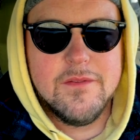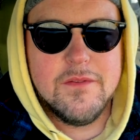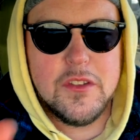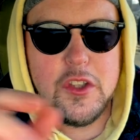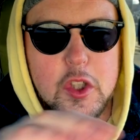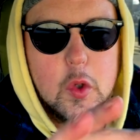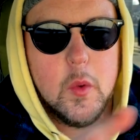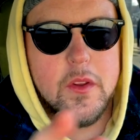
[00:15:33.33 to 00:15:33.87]

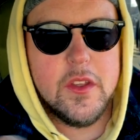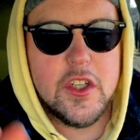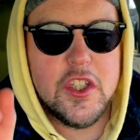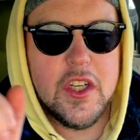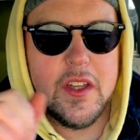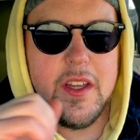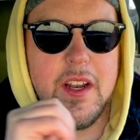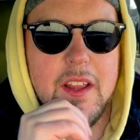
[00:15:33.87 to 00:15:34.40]
doing the
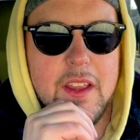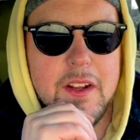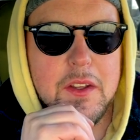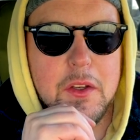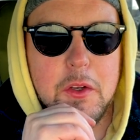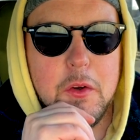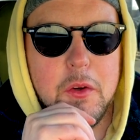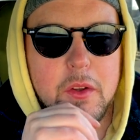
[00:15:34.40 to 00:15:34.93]
shit that I like to
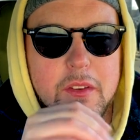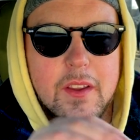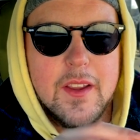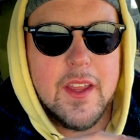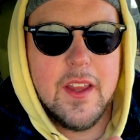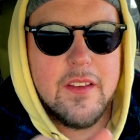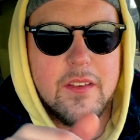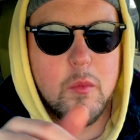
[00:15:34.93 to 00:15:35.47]
do. It's like,
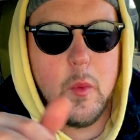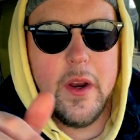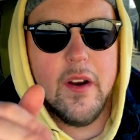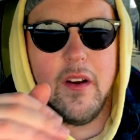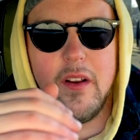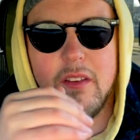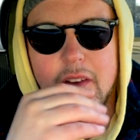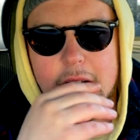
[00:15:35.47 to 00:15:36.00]
it's weird.
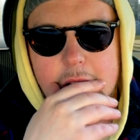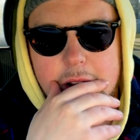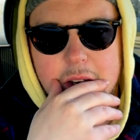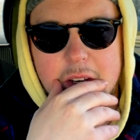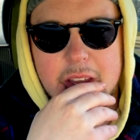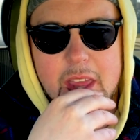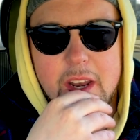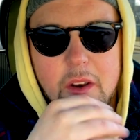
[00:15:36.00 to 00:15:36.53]
It's like I can
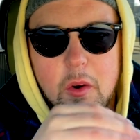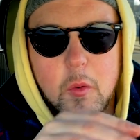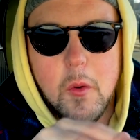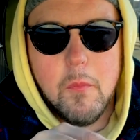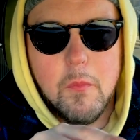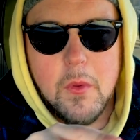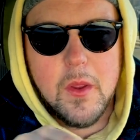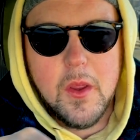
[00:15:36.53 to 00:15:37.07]
get into a
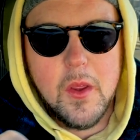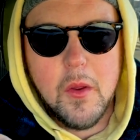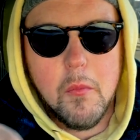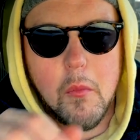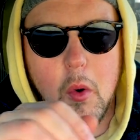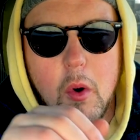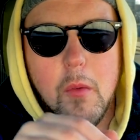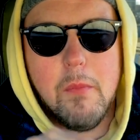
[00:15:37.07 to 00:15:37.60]

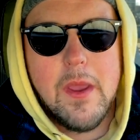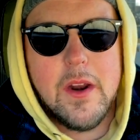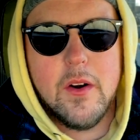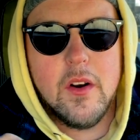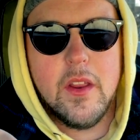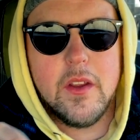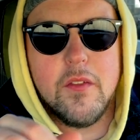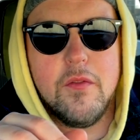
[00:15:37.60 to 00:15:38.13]
more better,
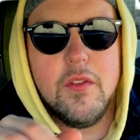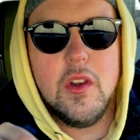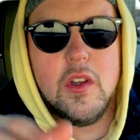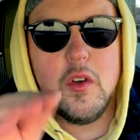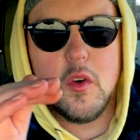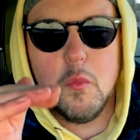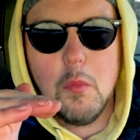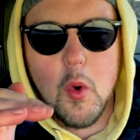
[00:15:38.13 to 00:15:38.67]
like,
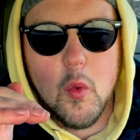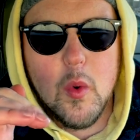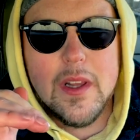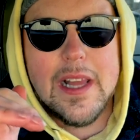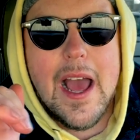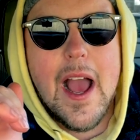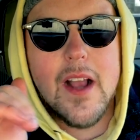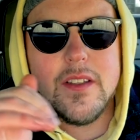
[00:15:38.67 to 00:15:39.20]
more
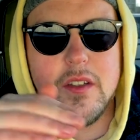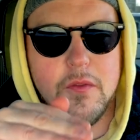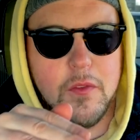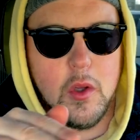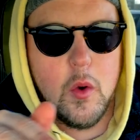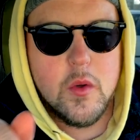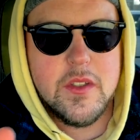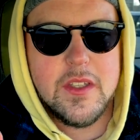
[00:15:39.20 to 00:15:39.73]
relaxed
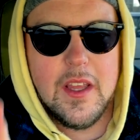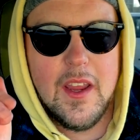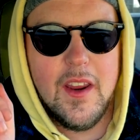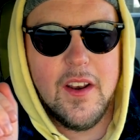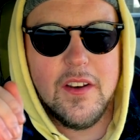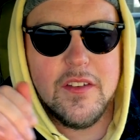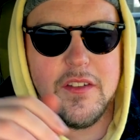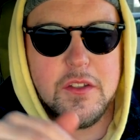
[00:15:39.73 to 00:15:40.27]
flow state
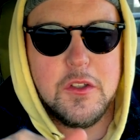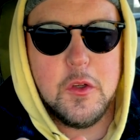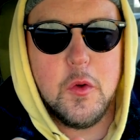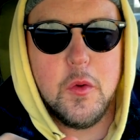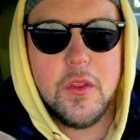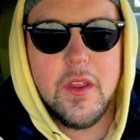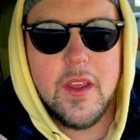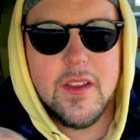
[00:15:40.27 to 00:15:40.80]
and just do
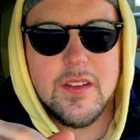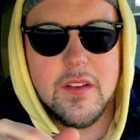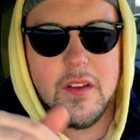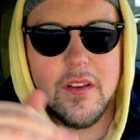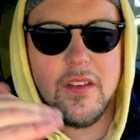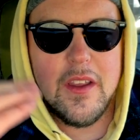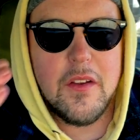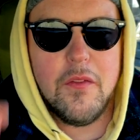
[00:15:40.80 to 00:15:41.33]
things, and
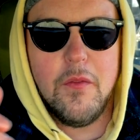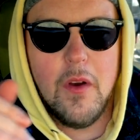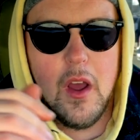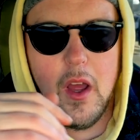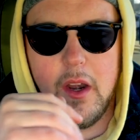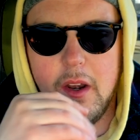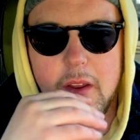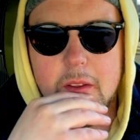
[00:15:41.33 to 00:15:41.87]
it's, like,
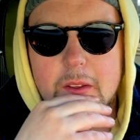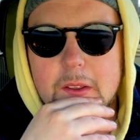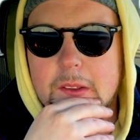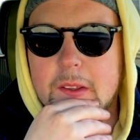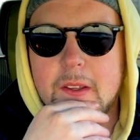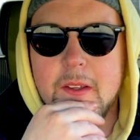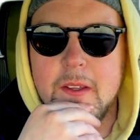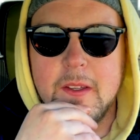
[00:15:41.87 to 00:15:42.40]
fun.
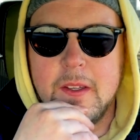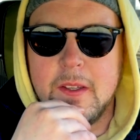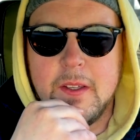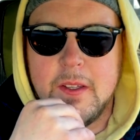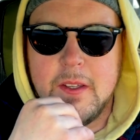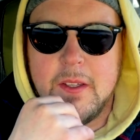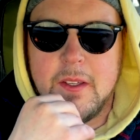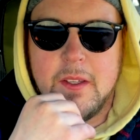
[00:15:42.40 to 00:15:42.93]

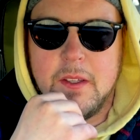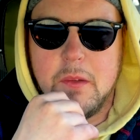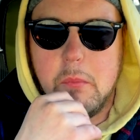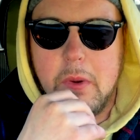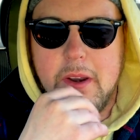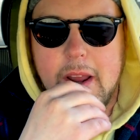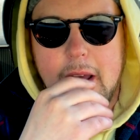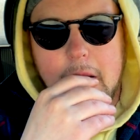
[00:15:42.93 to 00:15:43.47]

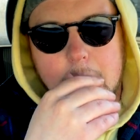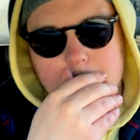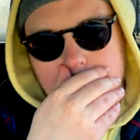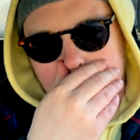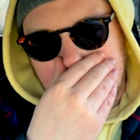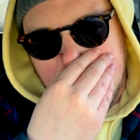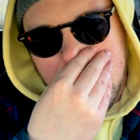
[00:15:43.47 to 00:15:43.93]
But now it's like,